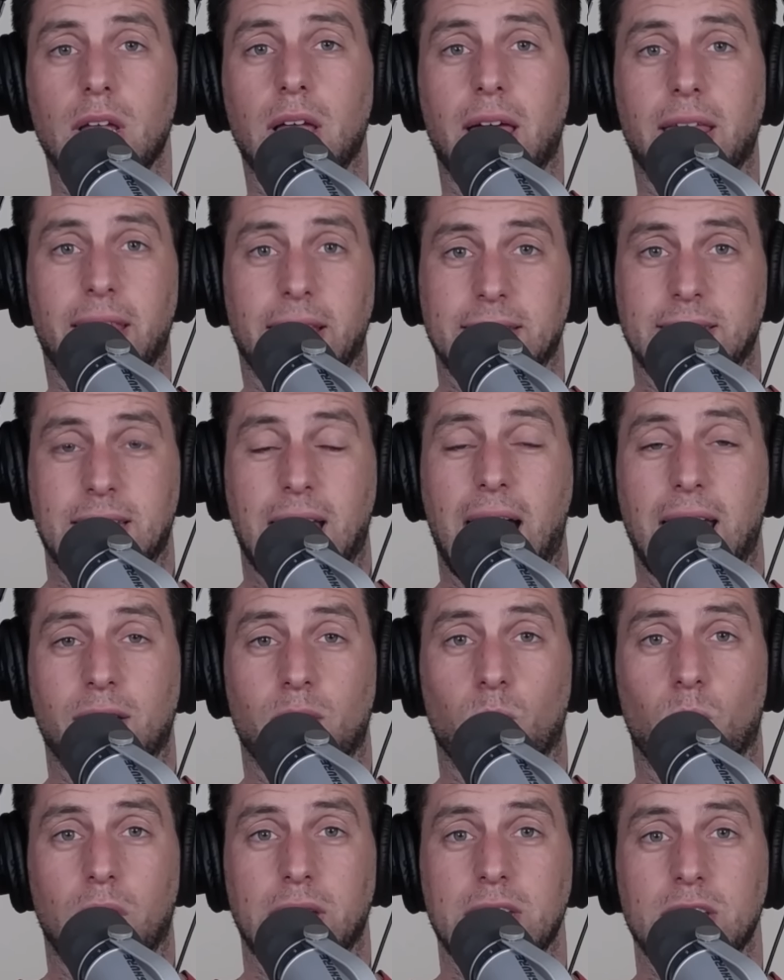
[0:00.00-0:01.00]
and that's kind
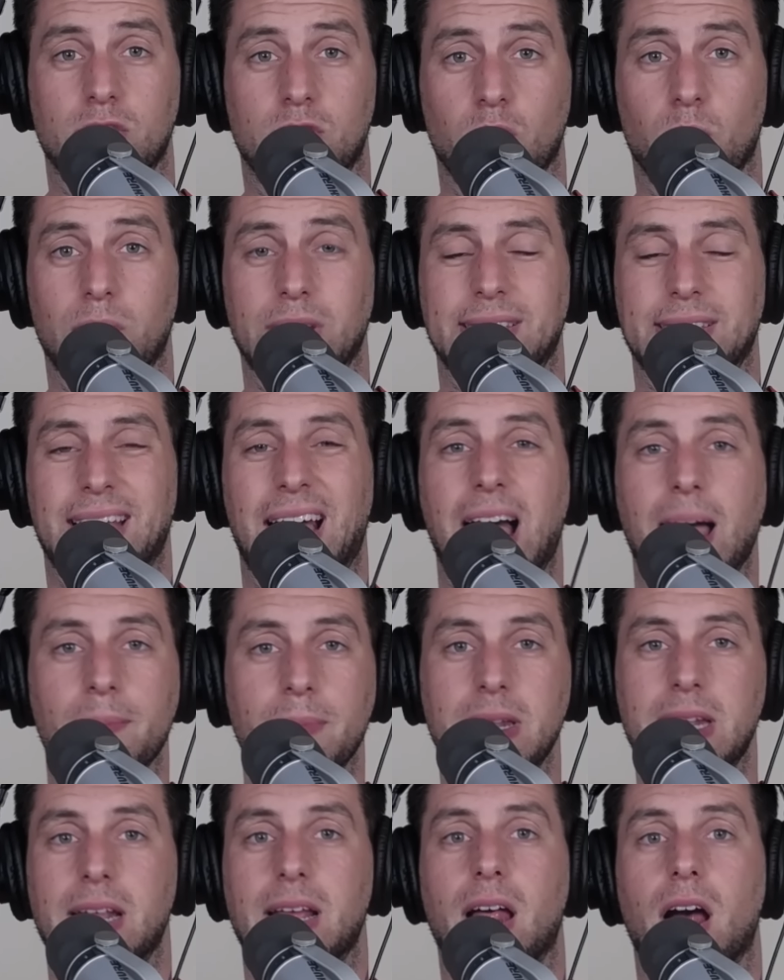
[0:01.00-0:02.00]
of what he's doing,
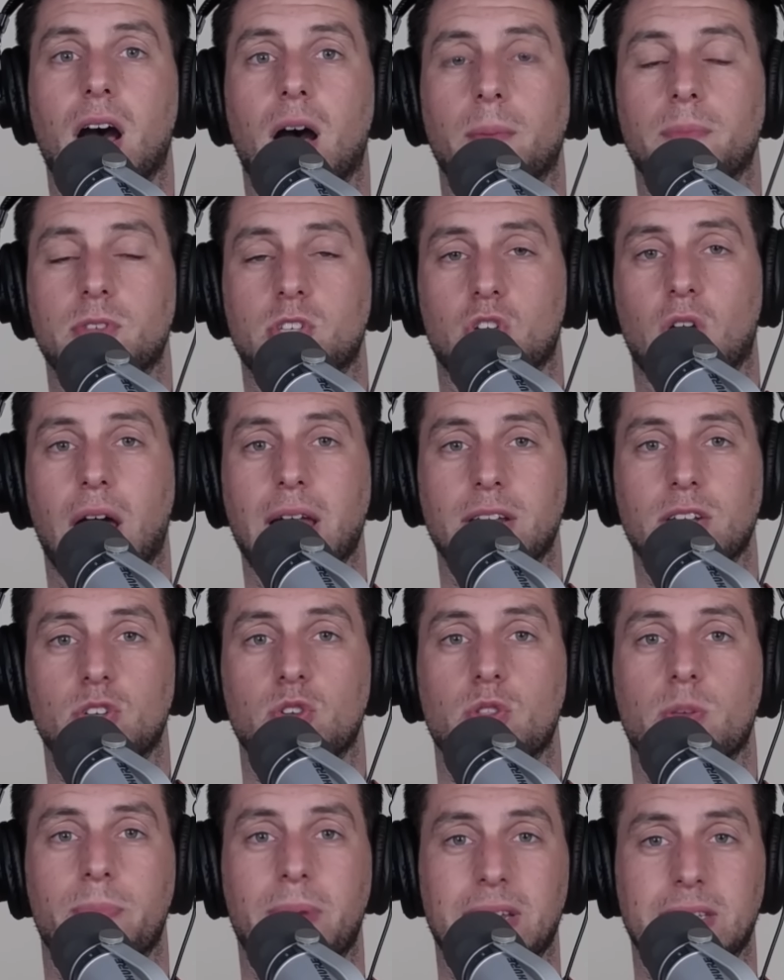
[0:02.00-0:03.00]
timing up, trying to
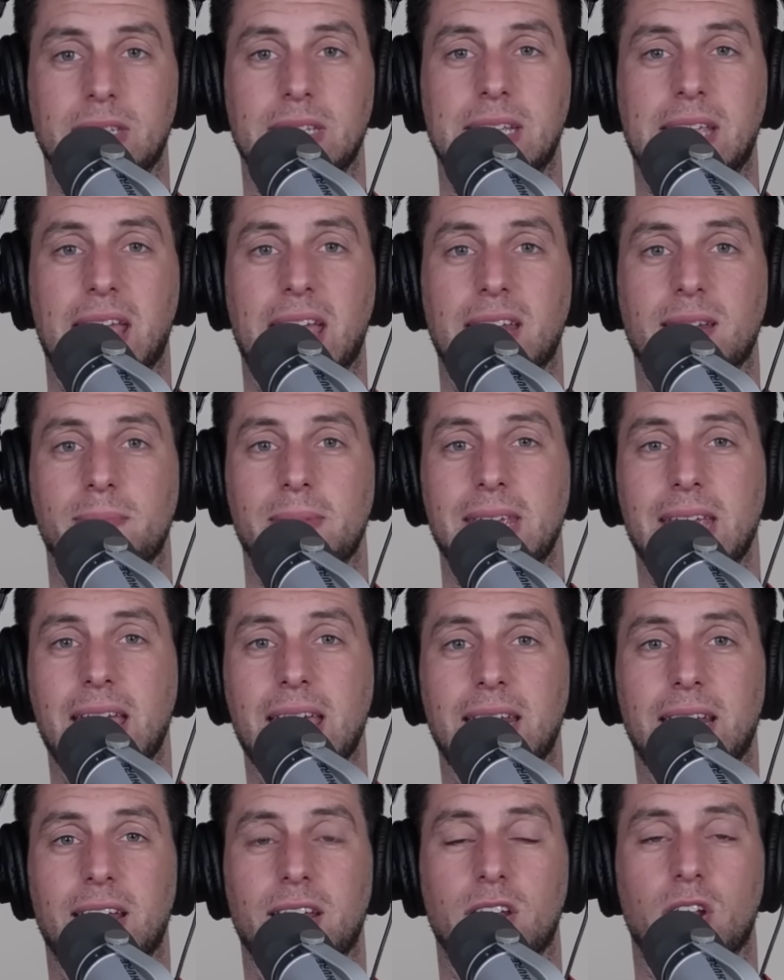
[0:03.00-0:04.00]
do the best he can to be
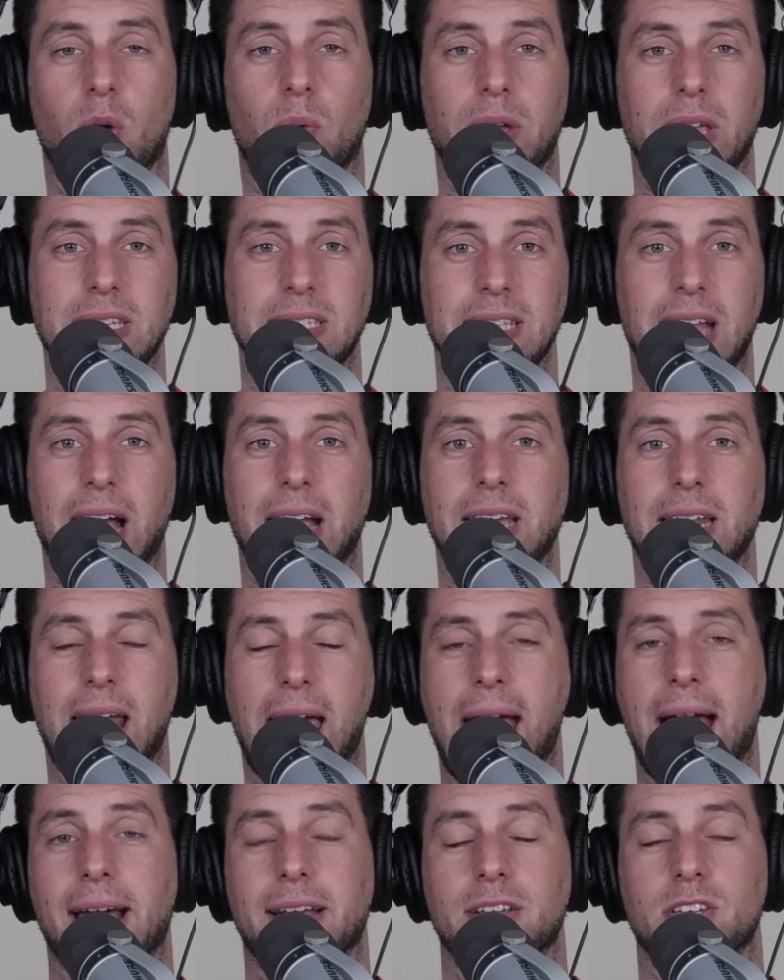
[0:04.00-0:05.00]
in it, knowing he's not going
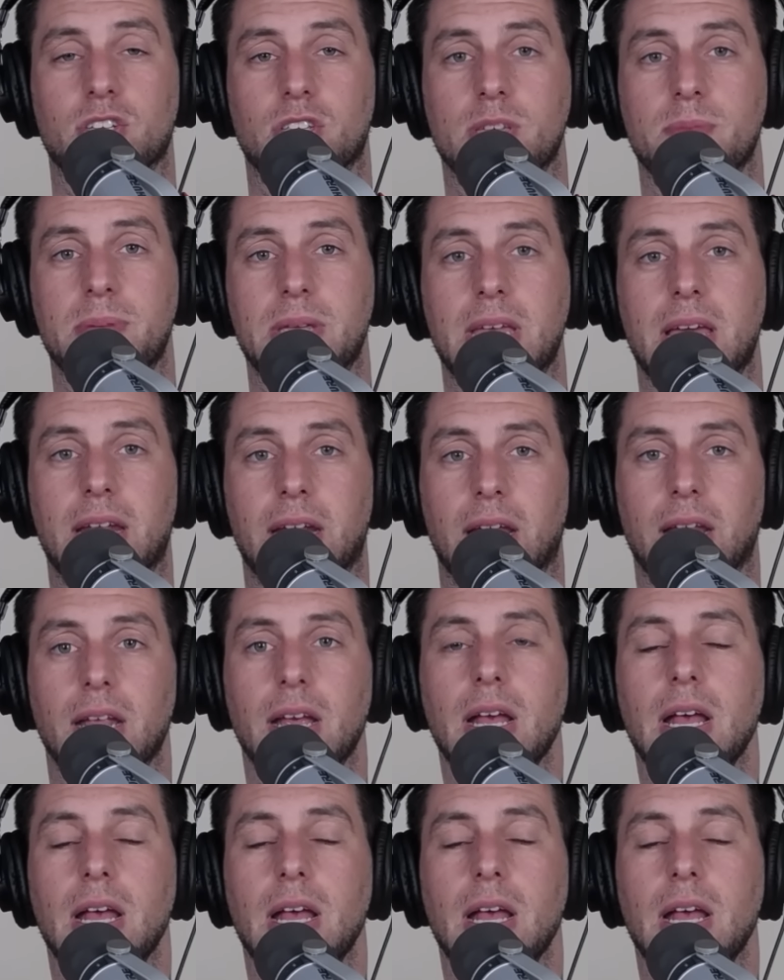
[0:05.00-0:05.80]
to actually be in it.